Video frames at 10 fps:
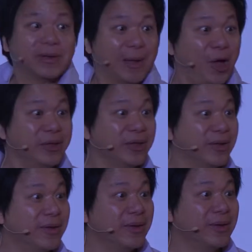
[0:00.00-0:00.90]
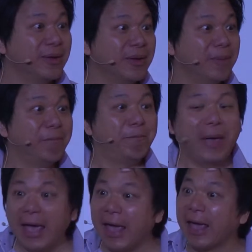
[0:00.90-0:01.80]
come on,
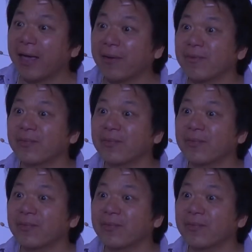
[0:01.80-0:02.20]
pay.